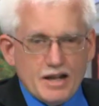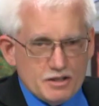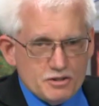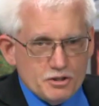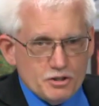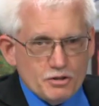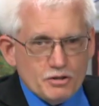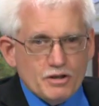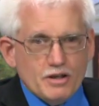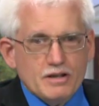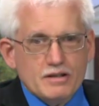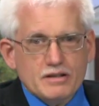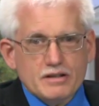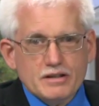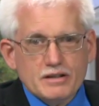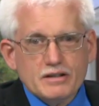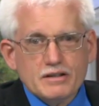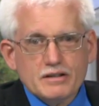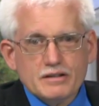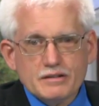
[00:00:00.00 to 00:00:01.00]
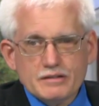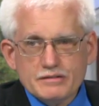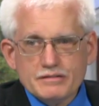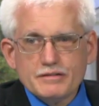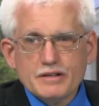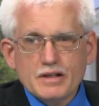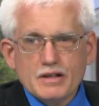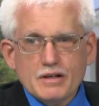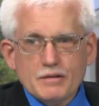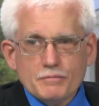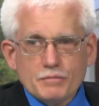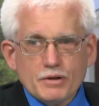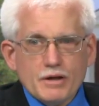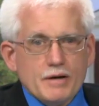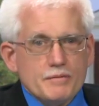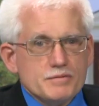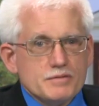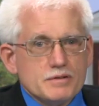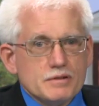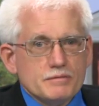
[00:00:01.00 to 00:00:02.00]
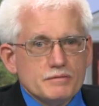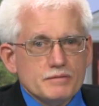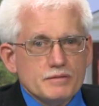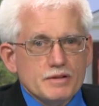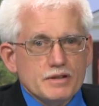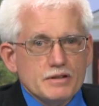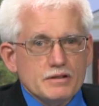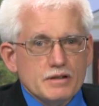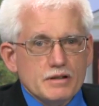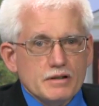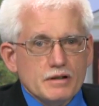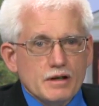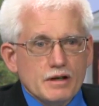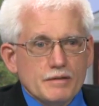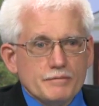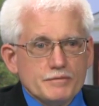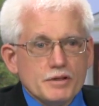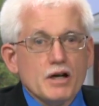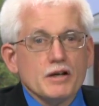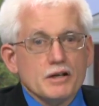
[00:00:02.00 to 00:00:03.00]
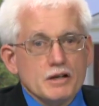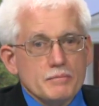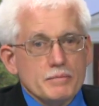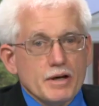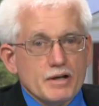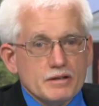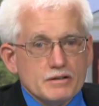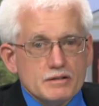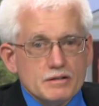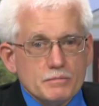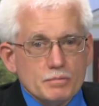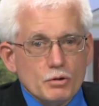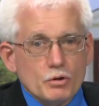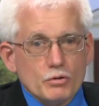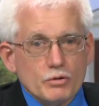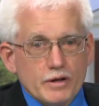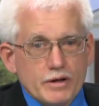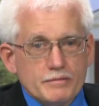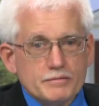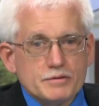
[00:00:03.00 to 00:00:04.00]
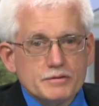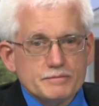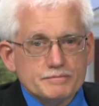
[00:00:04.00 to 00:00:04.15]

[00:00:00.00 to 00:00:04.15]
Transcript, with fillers: last year, I think, uh, perhaps um, um, talking about his, the program.